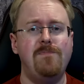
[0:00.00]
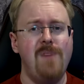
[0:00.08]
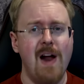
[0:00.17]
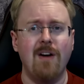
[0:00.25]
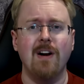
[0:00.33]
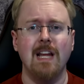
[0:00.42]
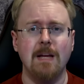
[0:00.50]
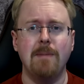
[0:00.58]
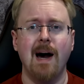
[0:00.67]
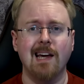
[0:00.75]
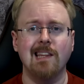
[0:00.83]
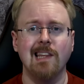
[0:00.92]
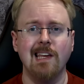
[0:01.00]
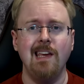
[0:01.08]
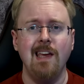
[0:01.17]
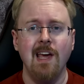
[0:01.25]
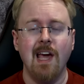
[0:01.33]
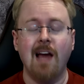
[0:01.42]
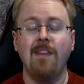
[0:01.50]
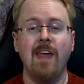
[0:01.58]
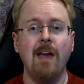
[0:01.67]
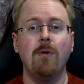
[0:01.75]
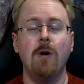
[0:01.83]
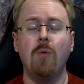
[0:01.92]
very badly, and
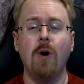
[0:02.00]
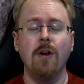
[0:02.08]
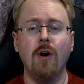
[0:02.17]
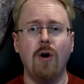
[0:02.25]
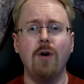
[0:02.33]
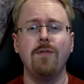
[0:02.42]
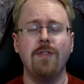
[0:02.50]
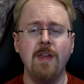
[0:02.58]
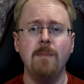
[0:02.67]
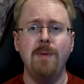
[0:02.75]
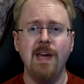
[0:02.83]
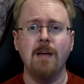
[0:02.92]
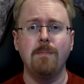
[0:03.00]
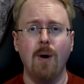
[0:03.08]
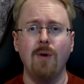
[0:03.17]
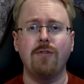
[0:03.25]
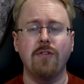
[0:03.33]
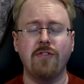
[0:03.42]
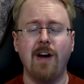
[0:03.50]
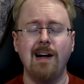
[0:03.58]
they were one of the big poster